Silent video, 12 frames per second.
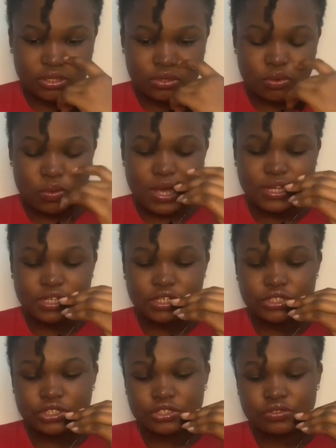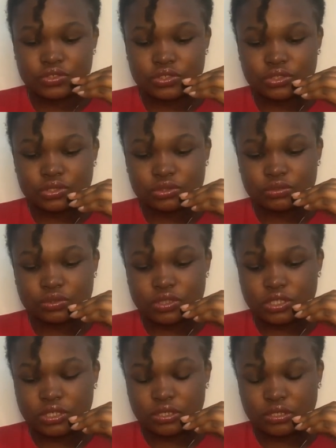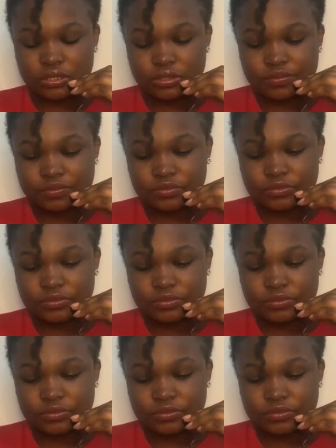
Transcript: Why didn't you do the